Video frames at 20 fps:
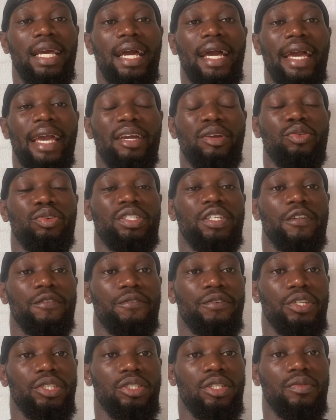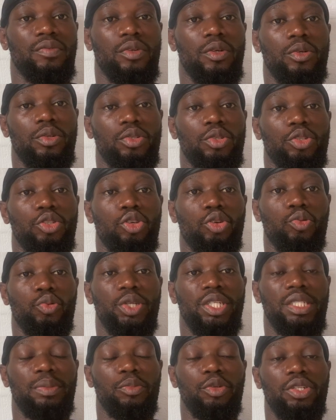I go there first of all to know
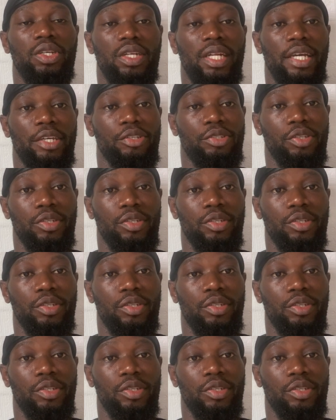which model I use.